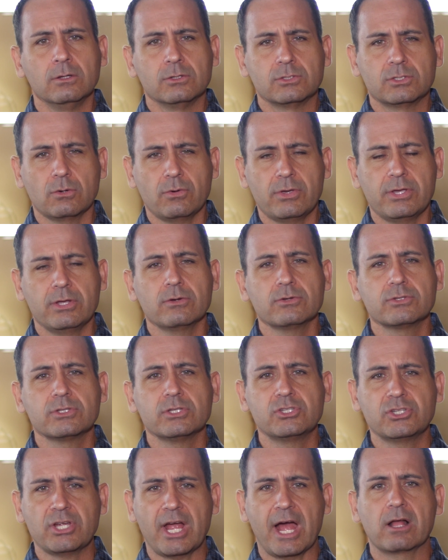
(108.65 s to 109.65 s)
So here's the
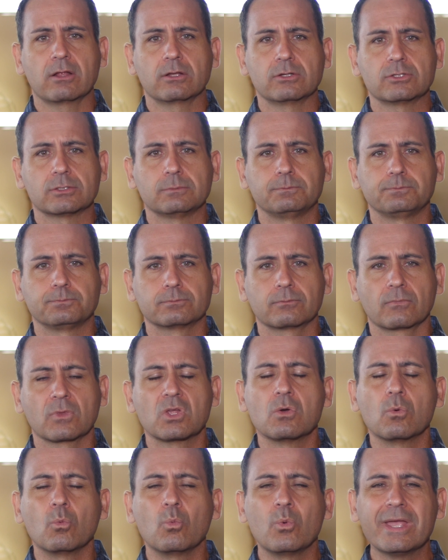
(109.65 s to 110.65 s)
challenge.
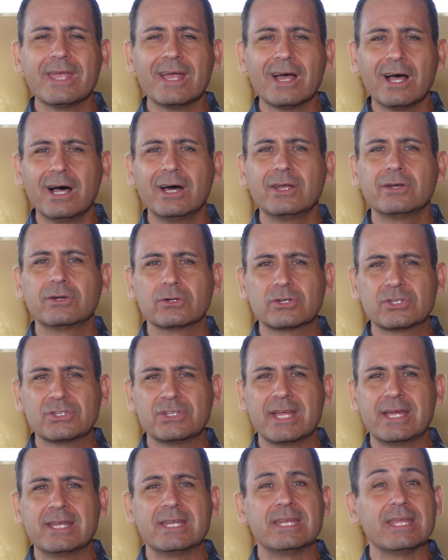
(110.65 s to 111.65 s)
We
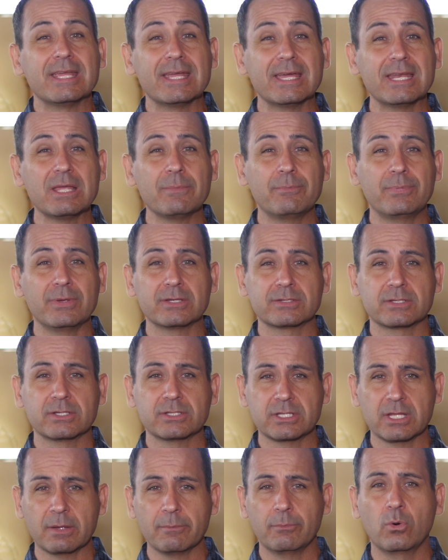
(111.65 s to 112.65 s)
understand in any
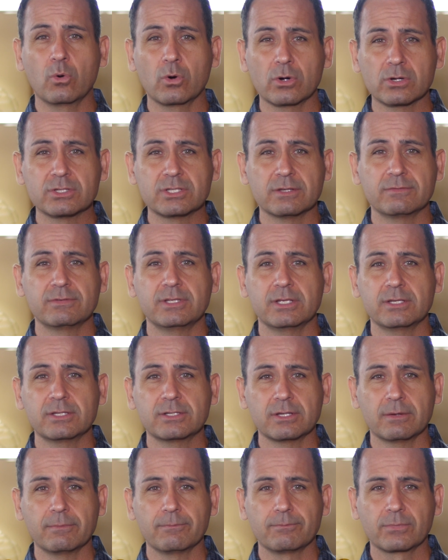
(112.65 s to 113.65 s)
business the importance of
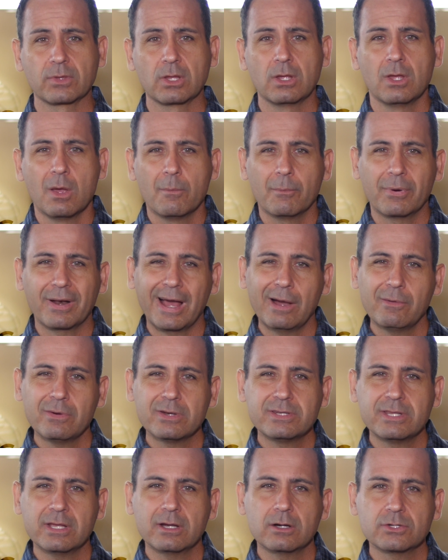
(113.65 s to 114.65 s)
system, but I
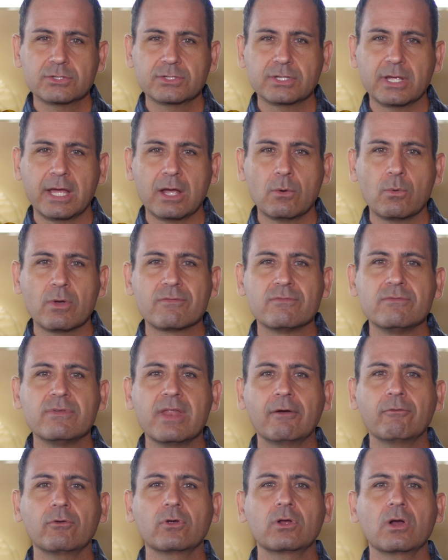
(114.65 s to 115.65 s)
would dare say we've
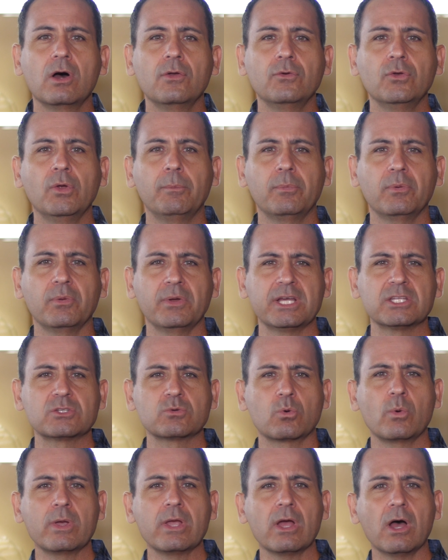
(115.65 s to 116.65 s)
never gone to a place
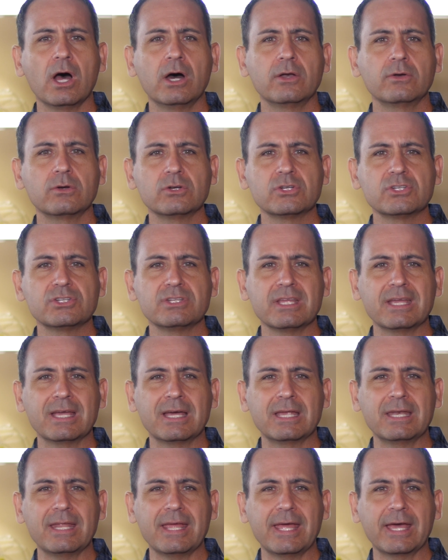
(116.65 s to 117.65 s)
where we
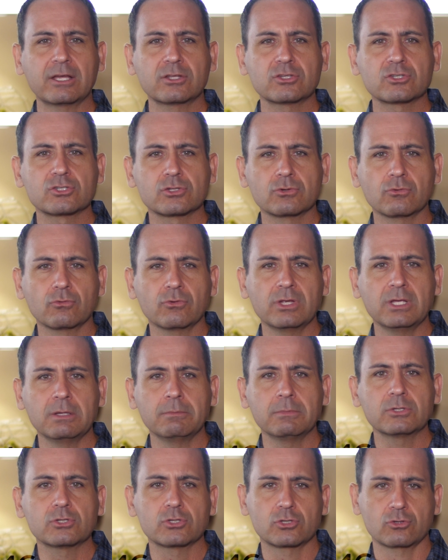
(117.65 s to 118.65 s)
understand
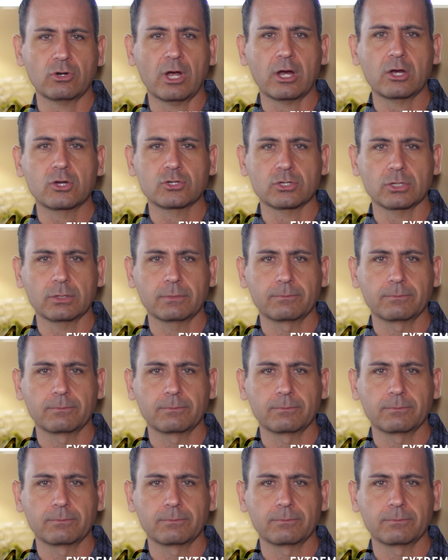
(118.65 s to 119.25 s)
extreme structure.